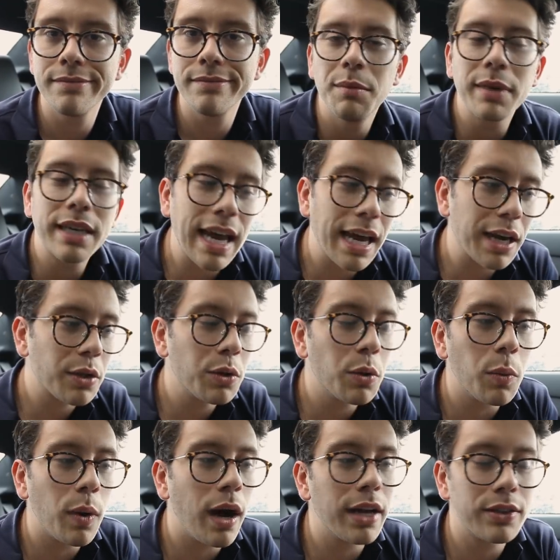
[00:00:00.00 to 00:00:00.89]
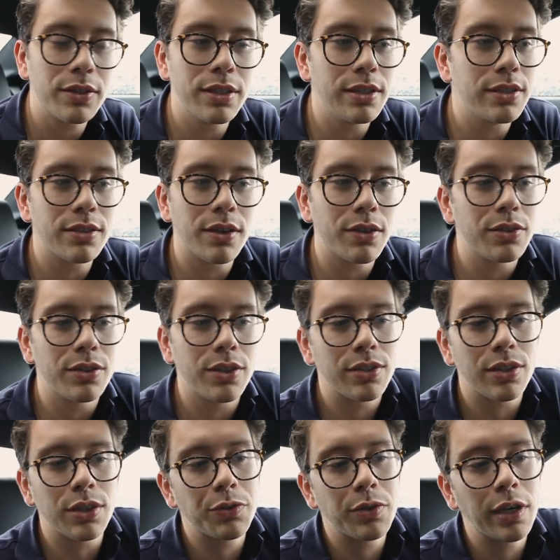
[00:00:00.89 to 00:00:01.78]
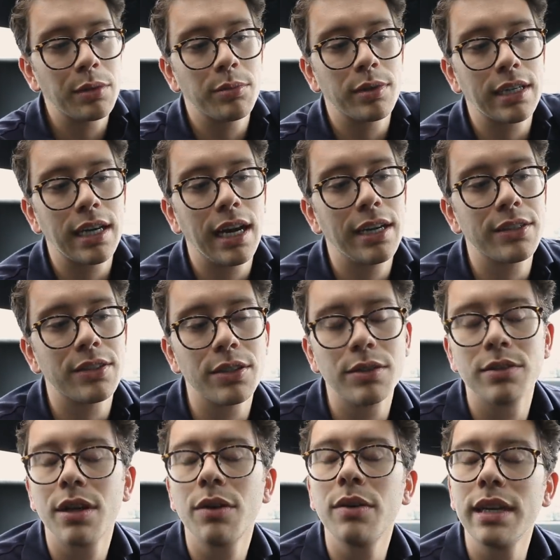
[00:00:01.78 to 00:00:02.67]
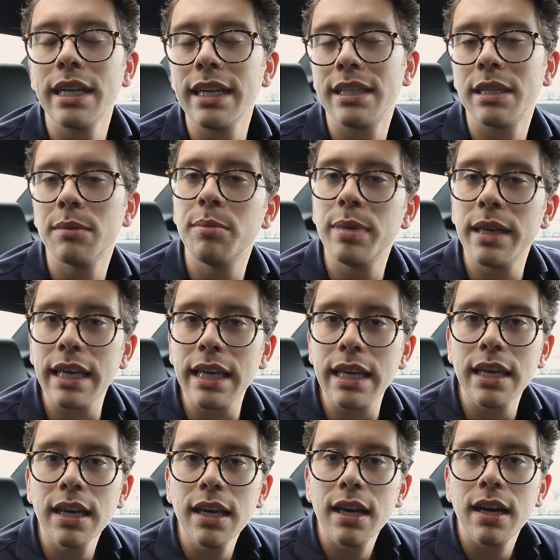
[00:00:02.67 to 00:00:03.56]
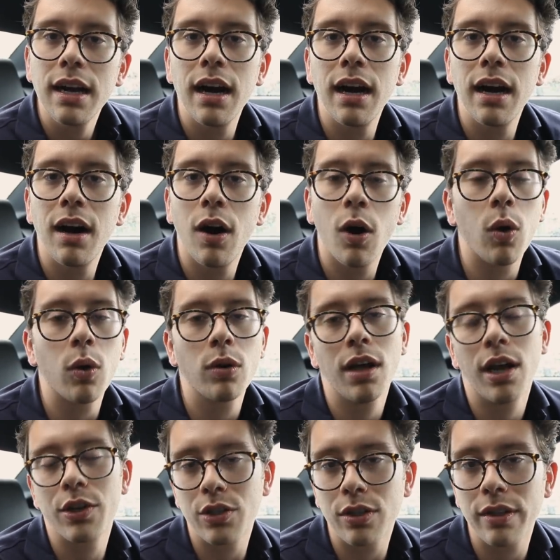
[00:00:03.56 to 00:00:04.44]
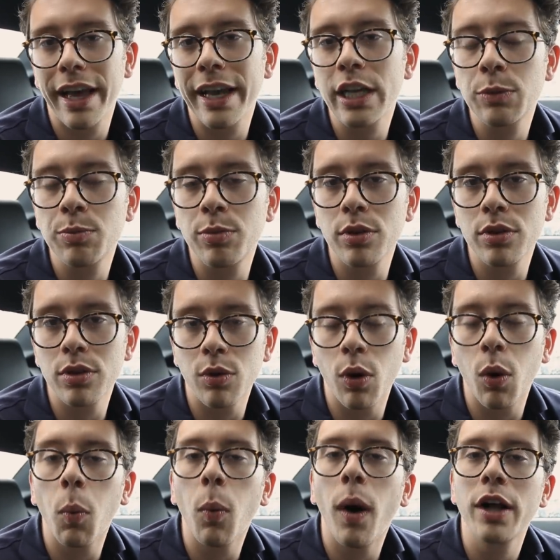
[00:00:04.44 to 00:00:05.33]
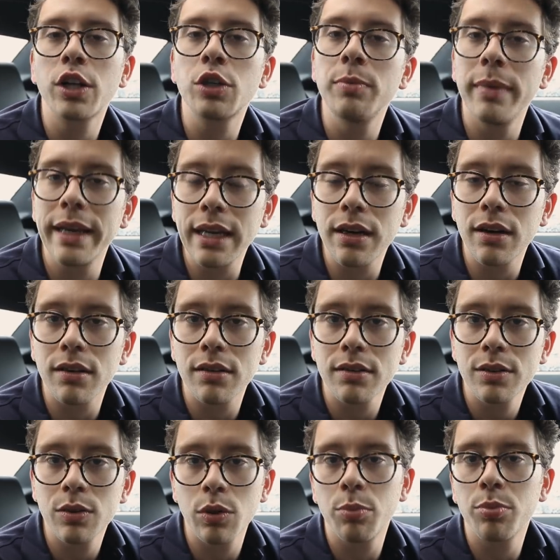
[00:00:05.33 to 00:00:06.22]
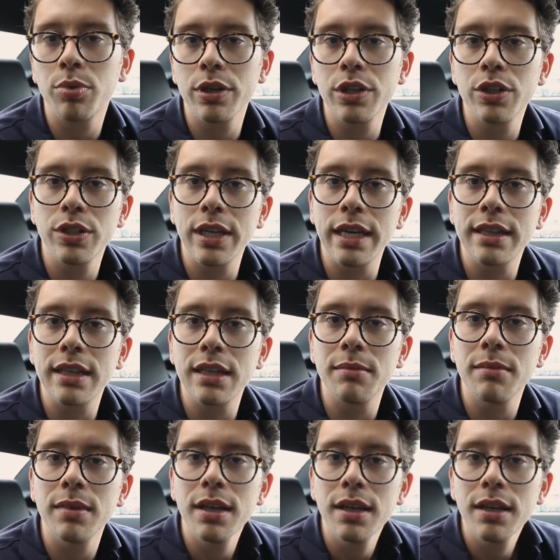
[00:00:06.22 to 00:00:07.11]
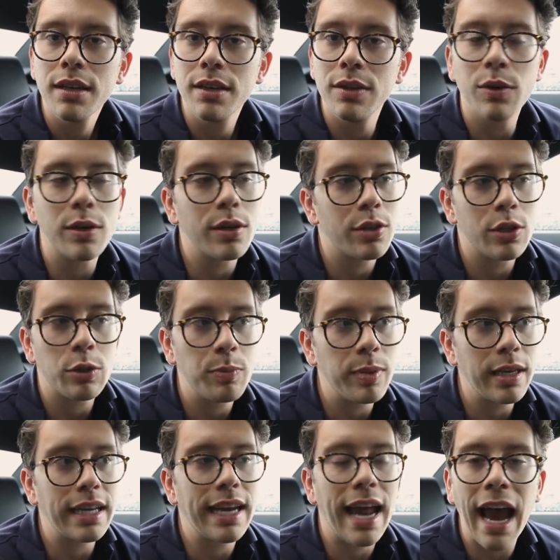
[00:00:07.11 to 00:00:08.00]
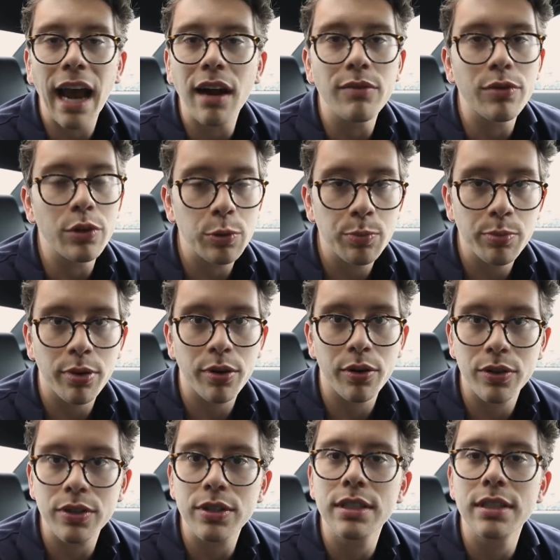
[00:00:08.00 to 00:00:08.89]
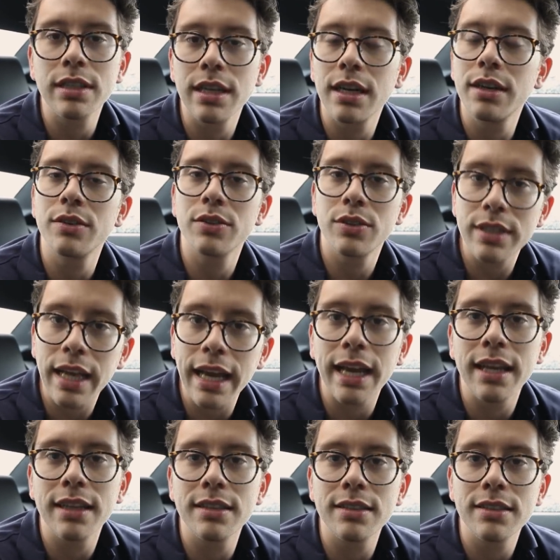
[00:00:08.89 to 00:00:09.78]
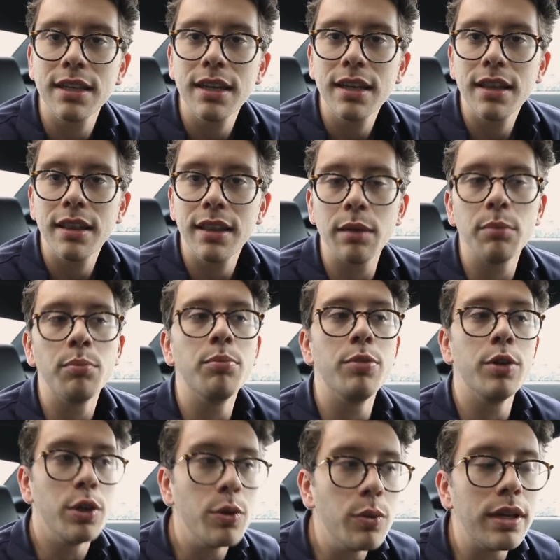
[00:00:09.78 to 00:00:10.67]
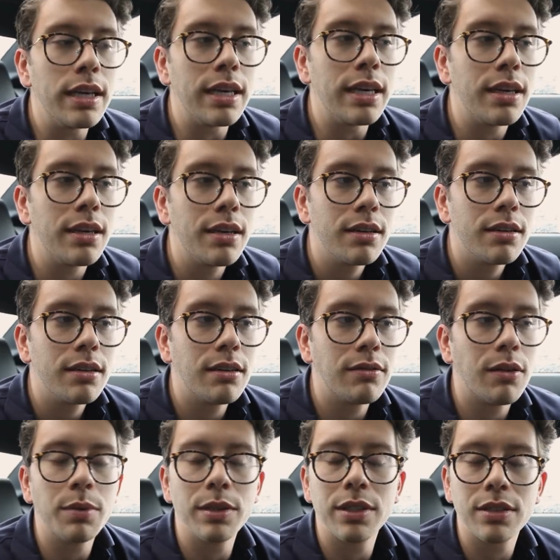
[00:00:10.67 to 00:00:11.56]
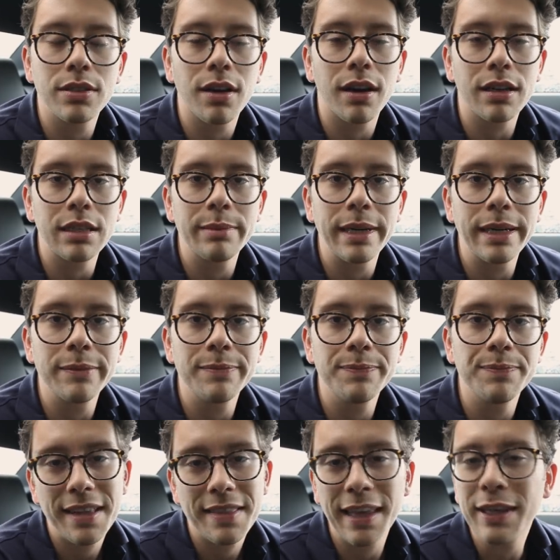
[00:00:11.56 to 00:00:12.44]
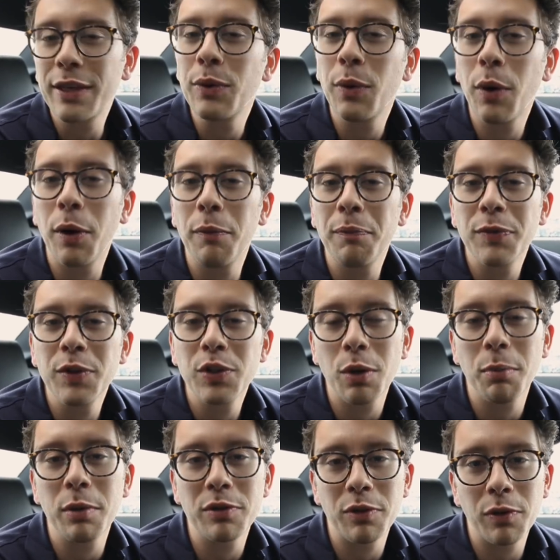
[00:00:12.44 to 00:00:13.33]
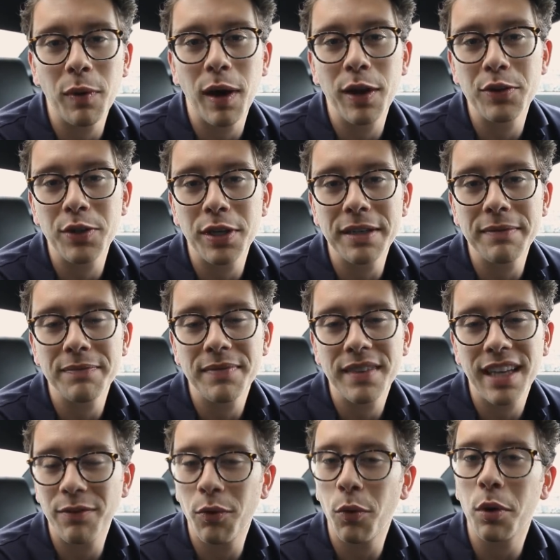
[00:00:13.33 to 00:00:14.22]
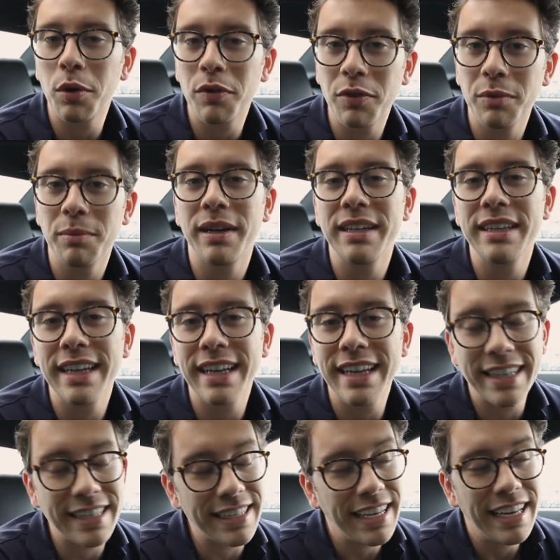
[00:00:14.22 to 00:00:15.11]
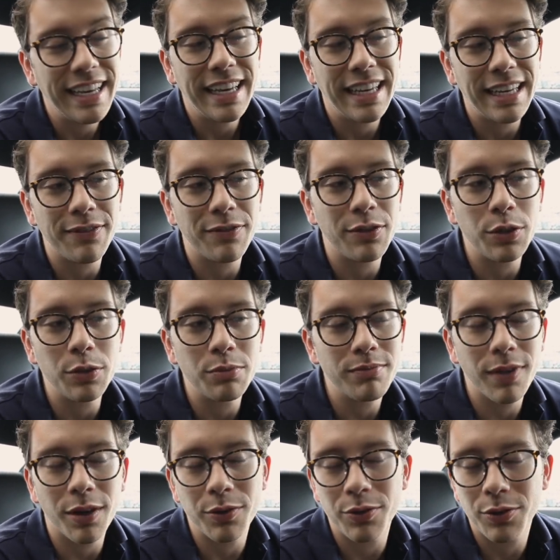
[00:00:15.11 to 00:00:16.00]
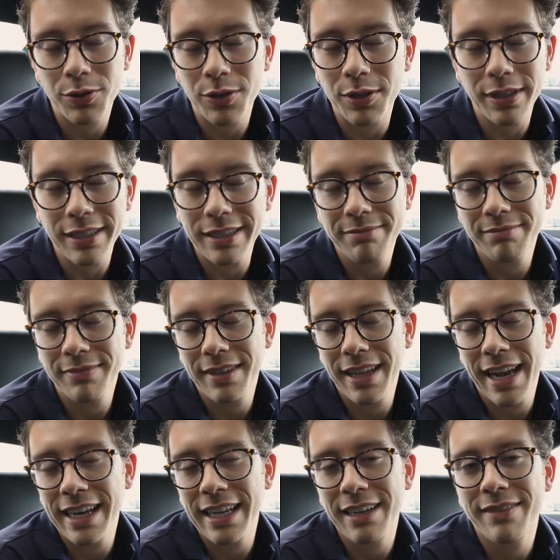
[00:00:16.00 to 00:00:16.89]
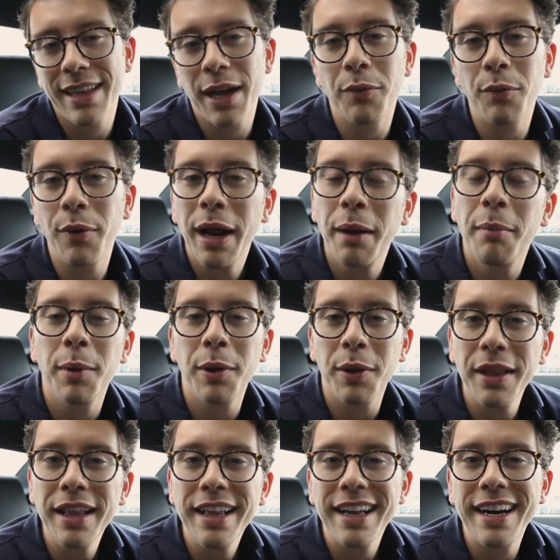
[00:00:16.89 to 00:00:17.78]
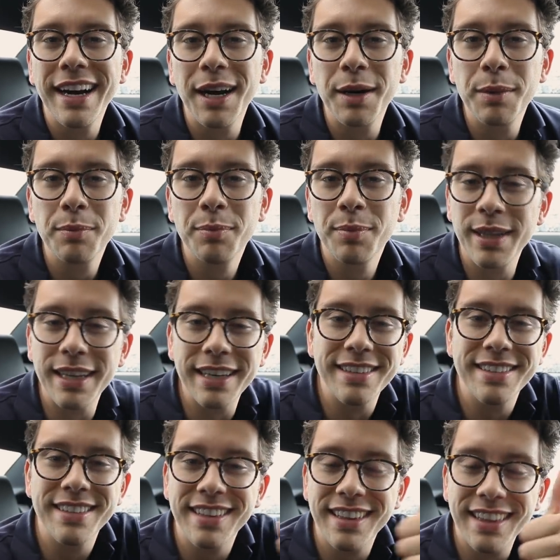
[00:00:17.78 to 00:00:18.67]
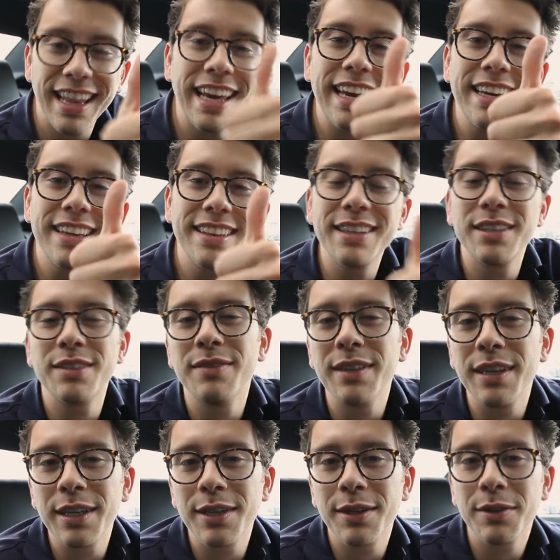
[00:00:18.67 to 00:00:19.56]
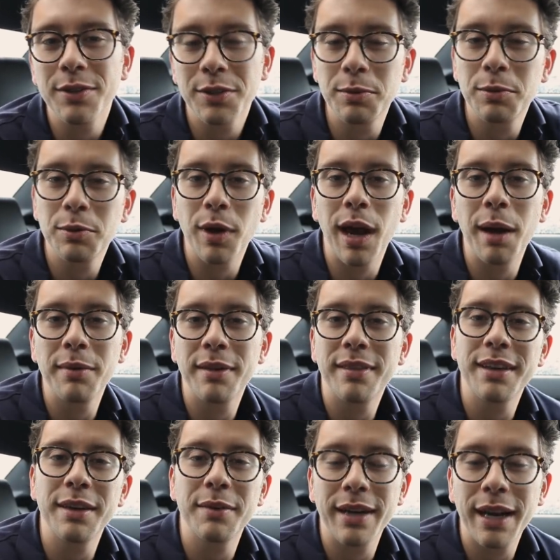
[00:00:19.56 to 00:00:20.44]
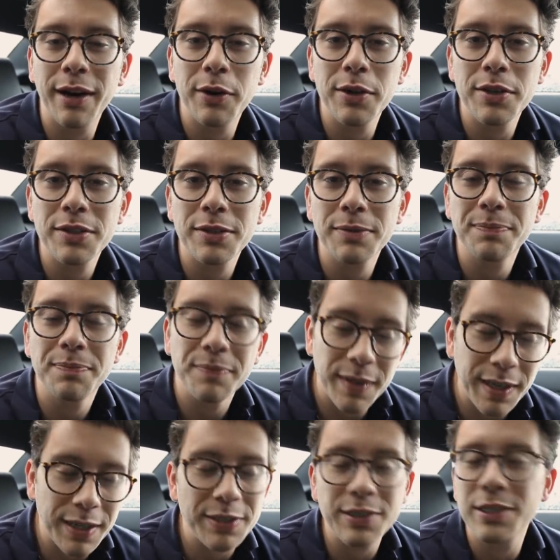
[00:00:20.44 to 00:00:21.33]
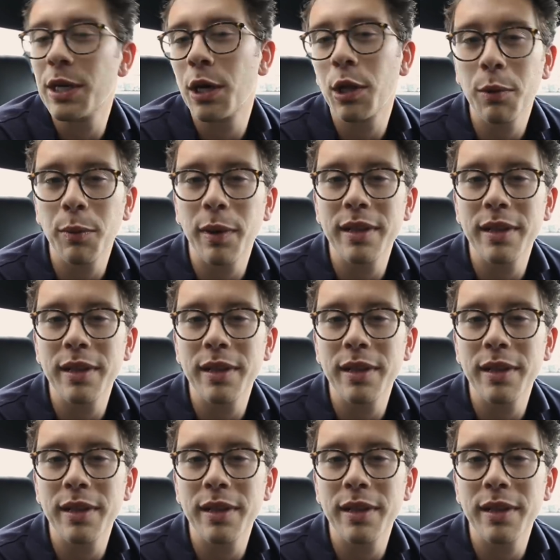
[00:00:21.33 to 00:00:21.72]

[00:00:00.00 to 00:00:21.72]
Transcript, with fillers: Mechanical watches are just incredible, guys, and you don't need to be uh, a horological expert or a watchmaker to appreciate them. You can just be an average person that understands the beauty of what we just talked about. Thank you all so much for watching. Have a wonderful Monday, and if you understood any of that ramble, uh, please like this video, subscribe to Theo and Harris, and I'll see you all on